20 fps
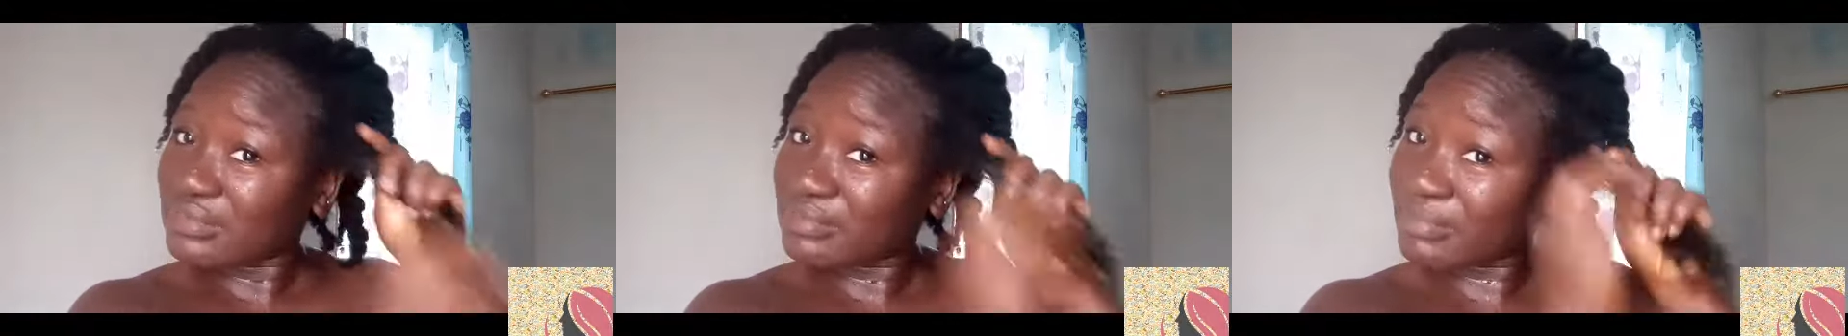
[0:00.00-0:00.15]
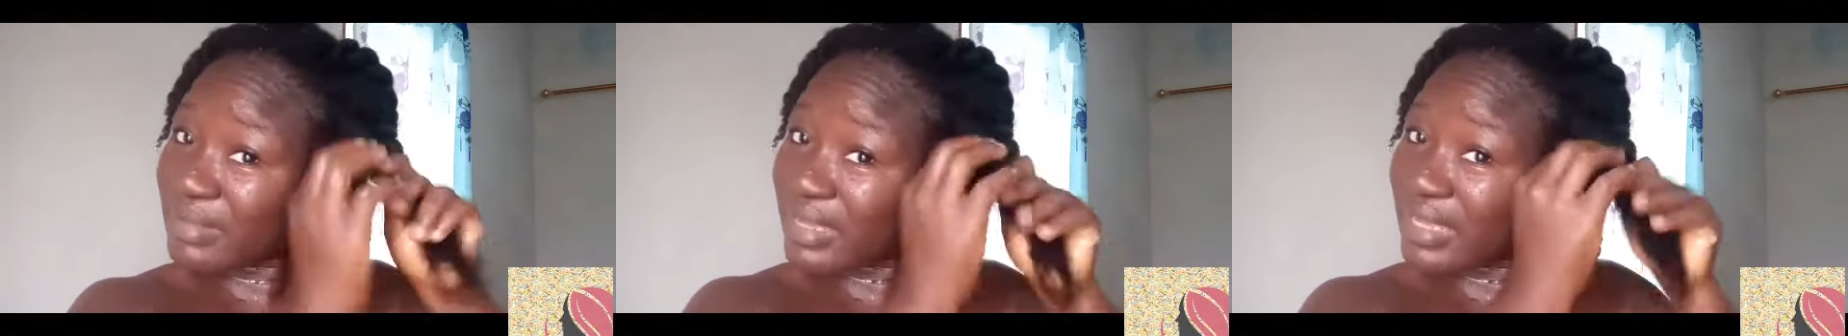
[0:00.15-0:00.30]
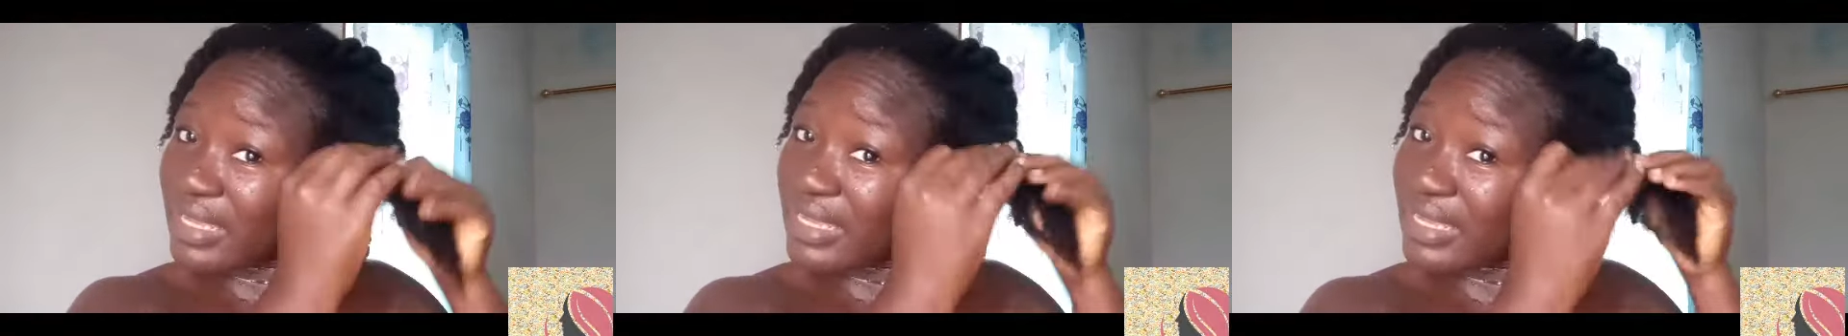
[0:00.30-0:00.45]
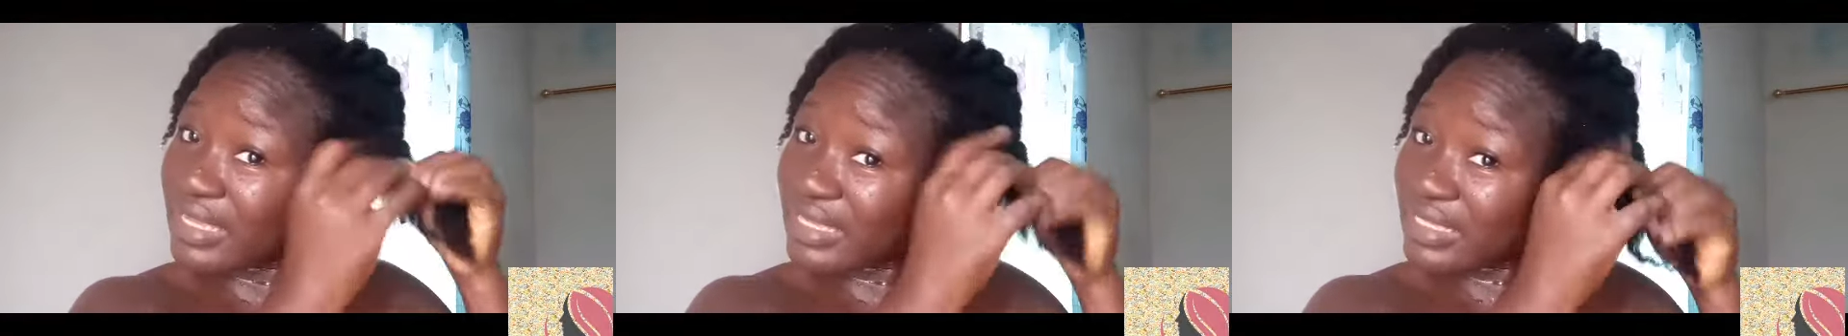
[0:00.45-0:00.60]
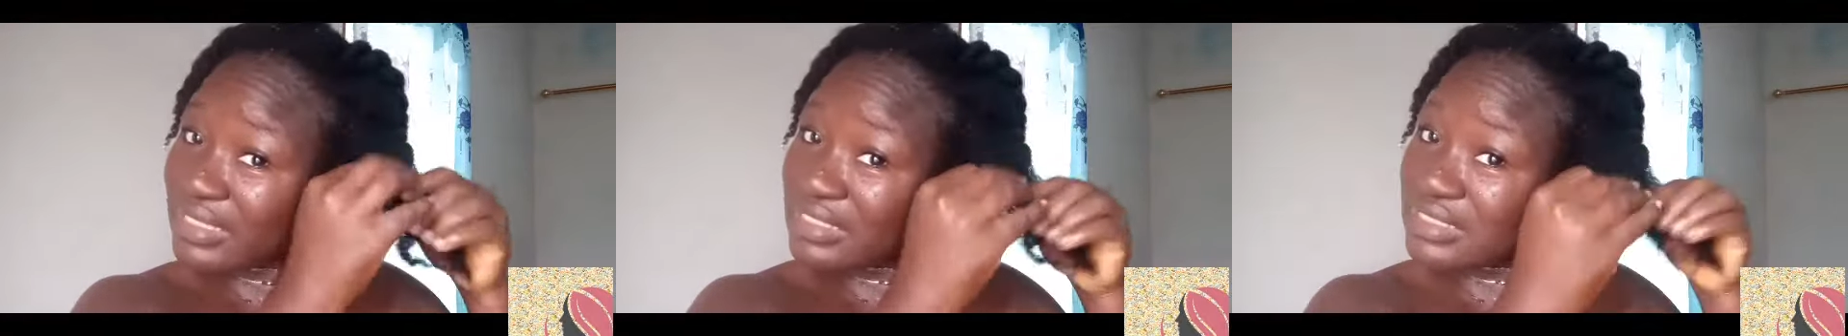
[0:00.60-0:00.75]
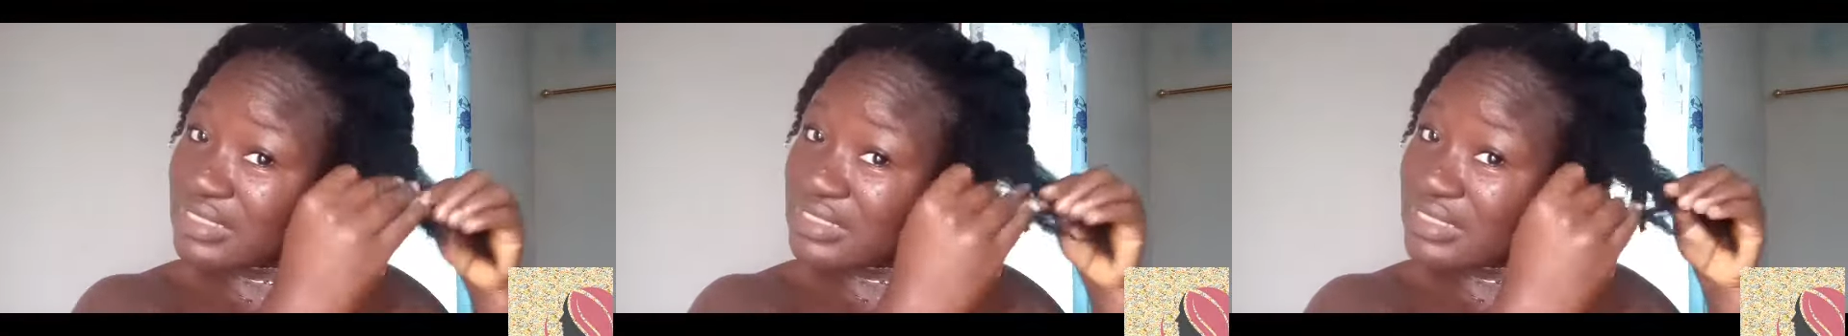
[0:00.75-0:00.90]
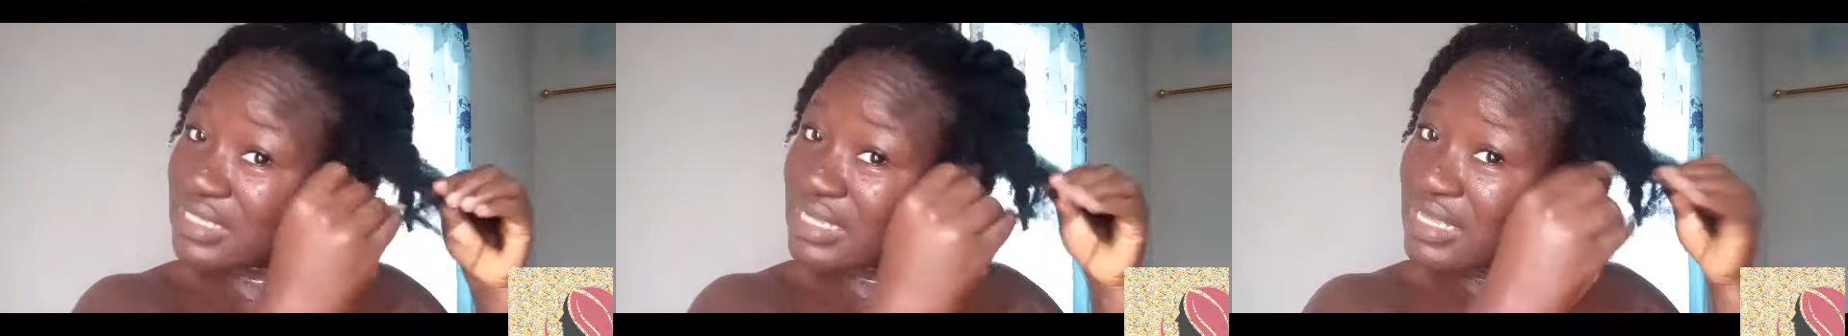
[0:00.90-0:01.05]
my hair
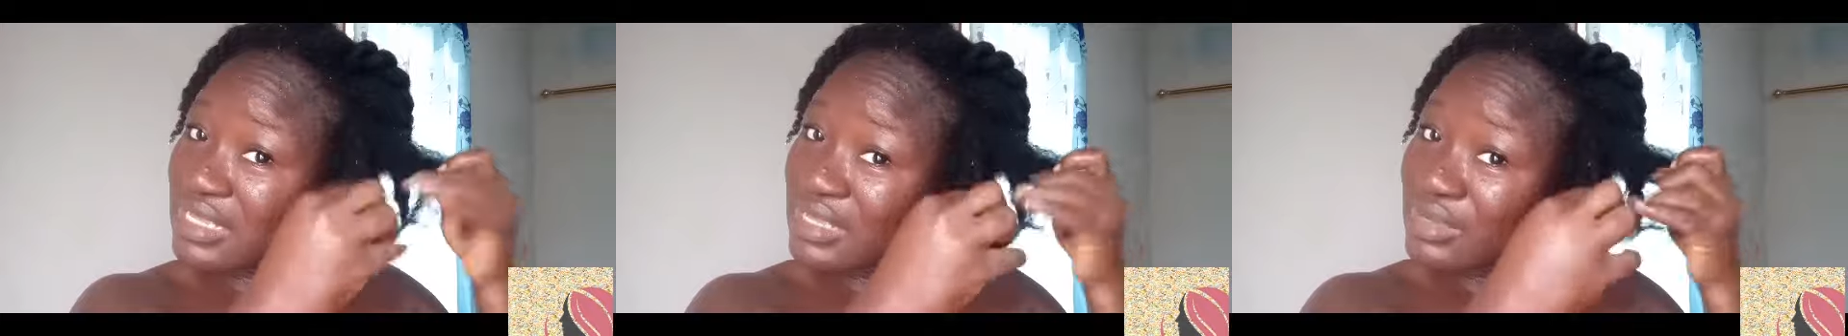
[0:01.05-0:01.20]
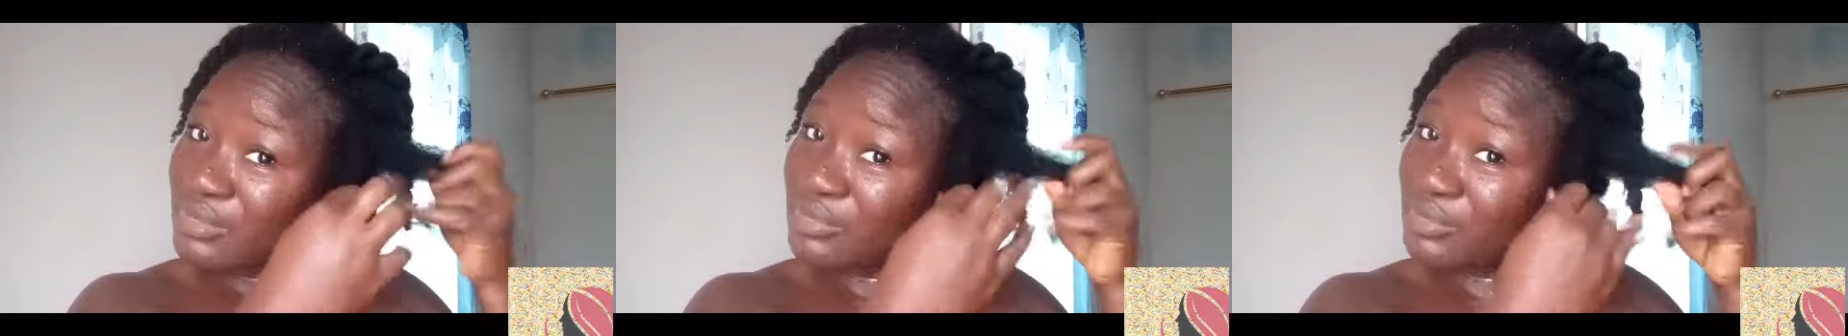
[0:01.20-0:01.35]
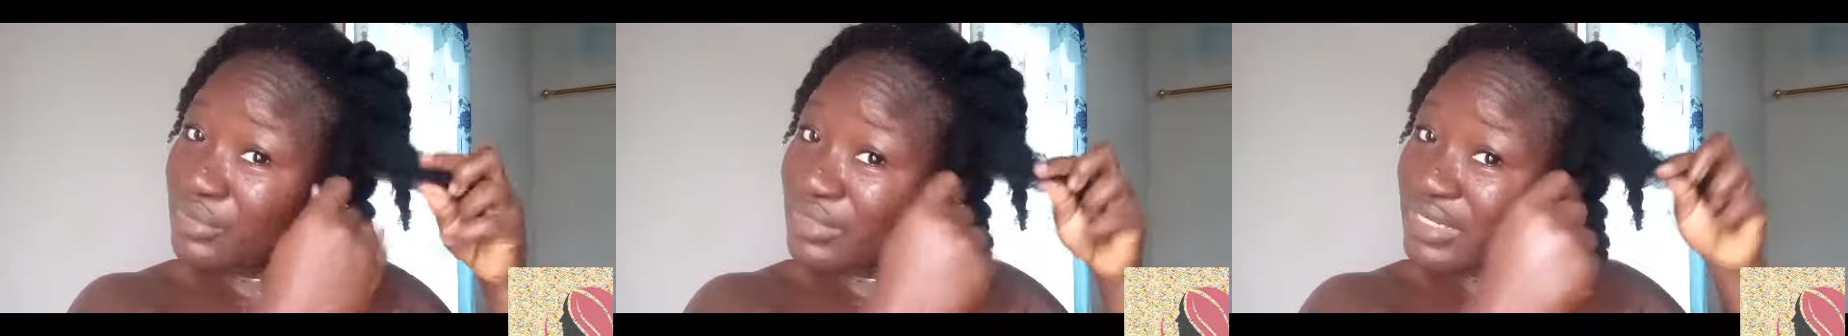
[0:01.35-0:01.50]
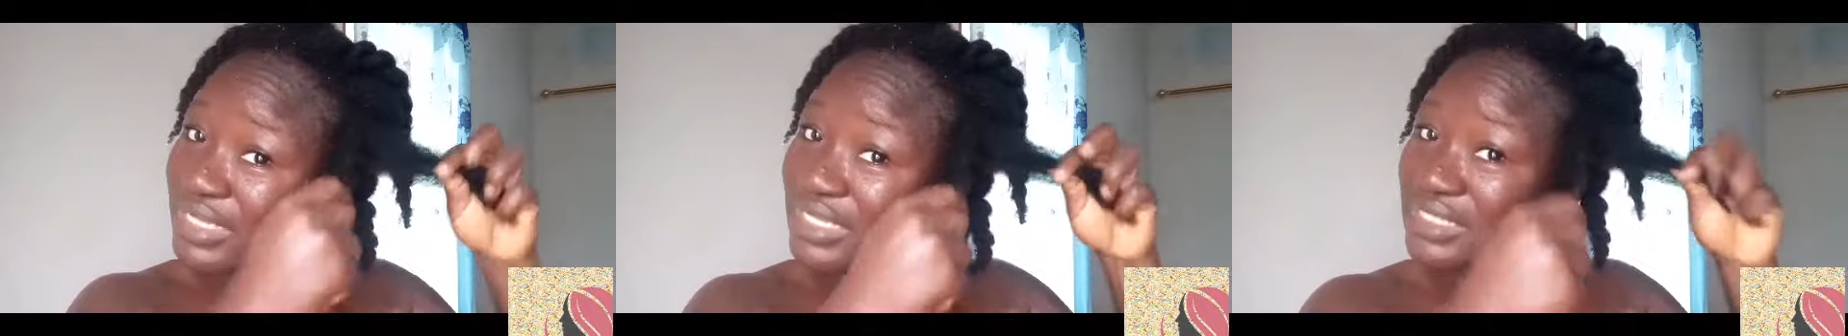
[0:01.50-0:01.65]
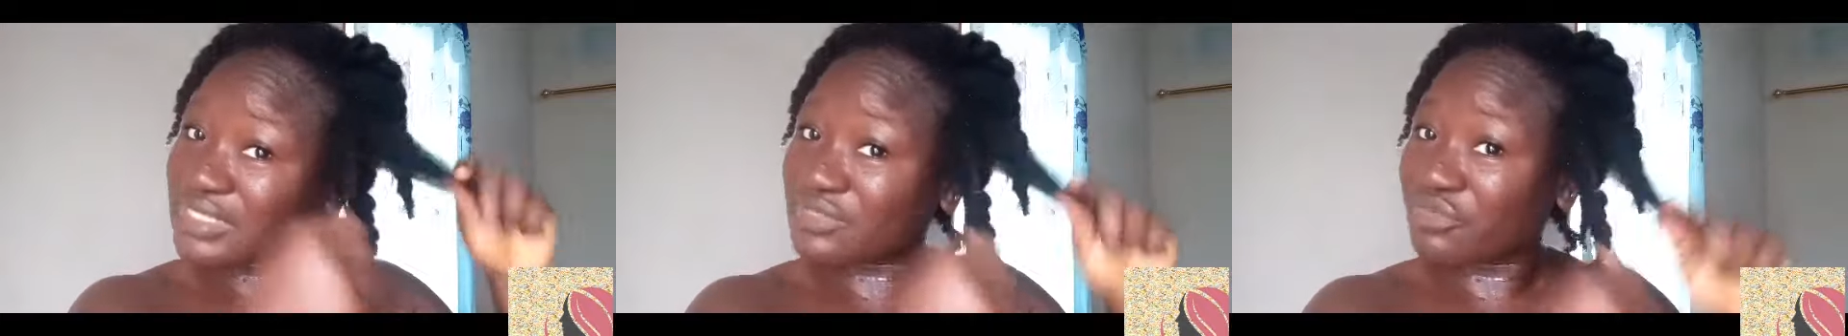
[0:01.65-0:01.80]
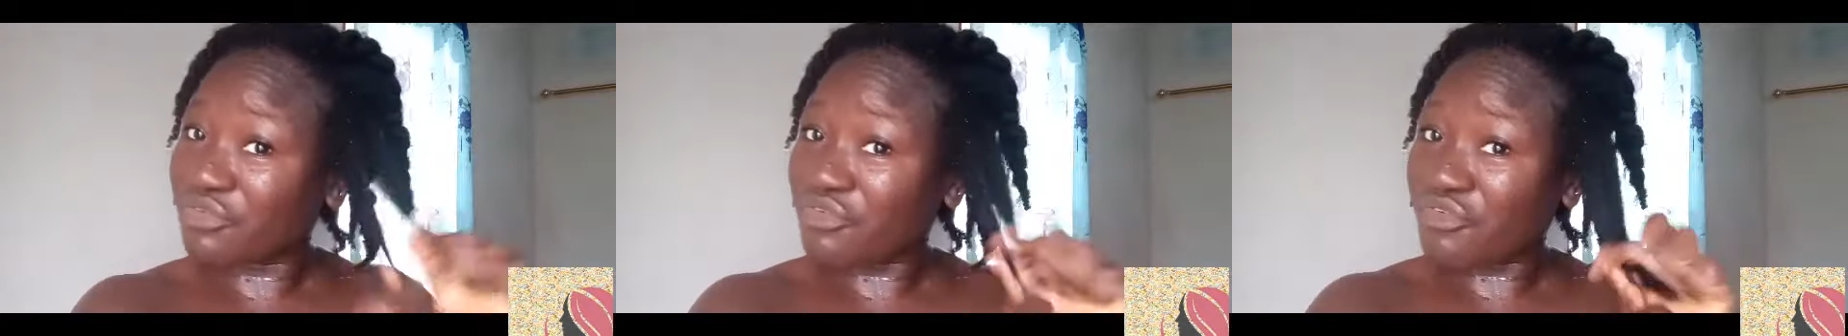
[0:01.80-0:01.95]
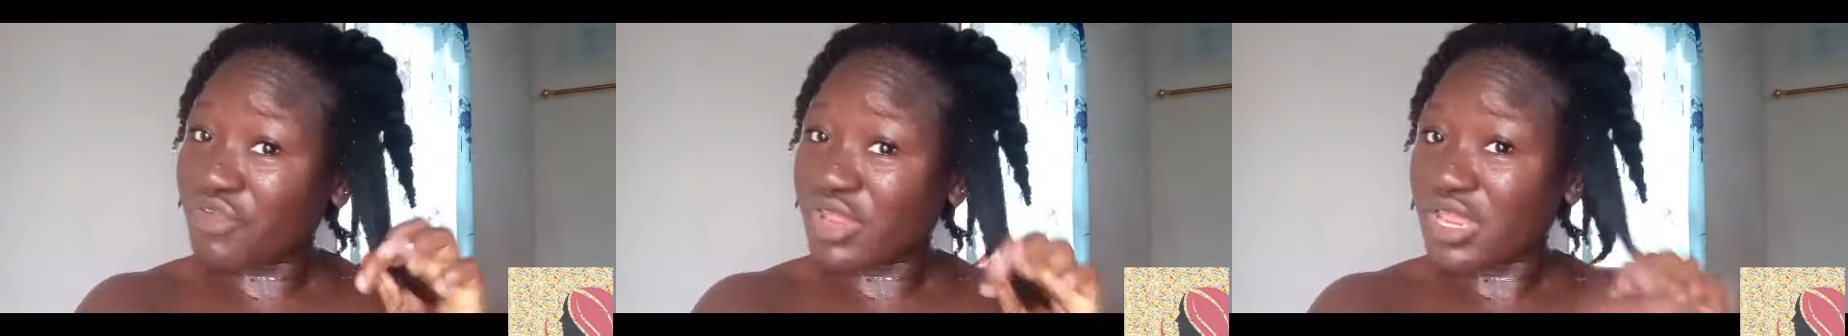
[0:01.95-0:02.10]
is product
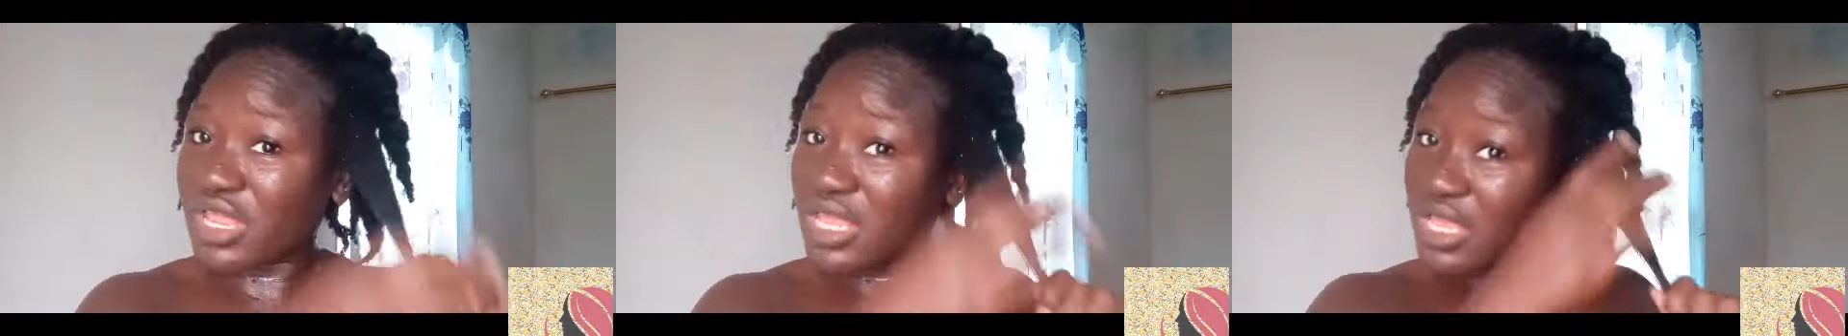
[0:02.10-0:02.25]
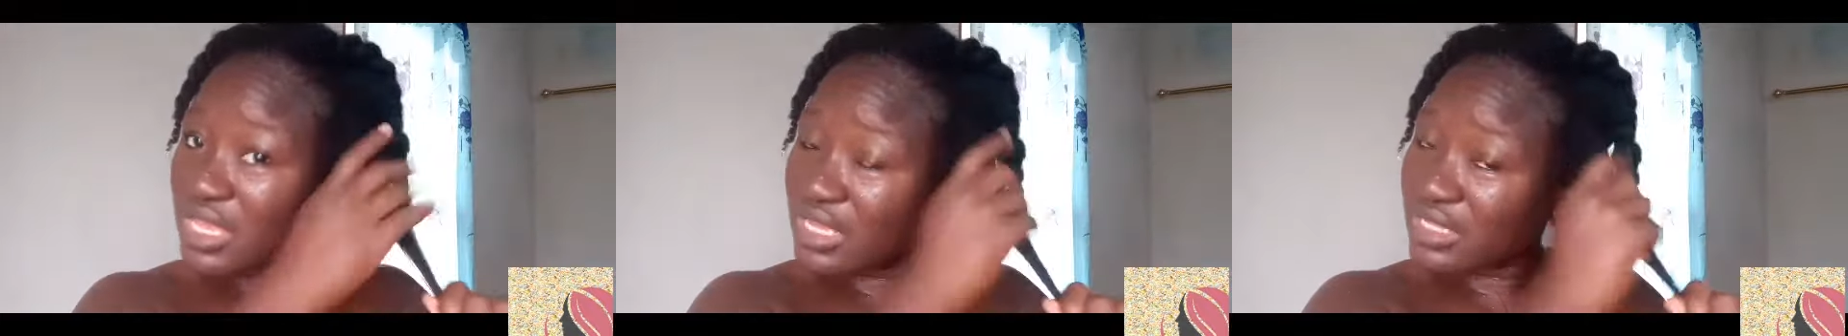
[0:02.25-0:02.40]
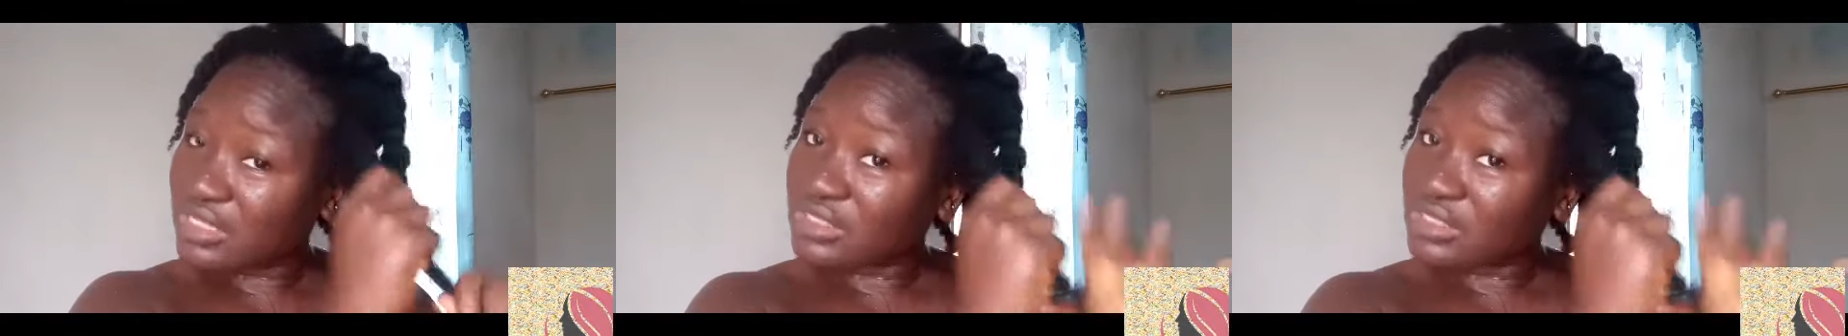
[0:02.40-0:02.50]
free.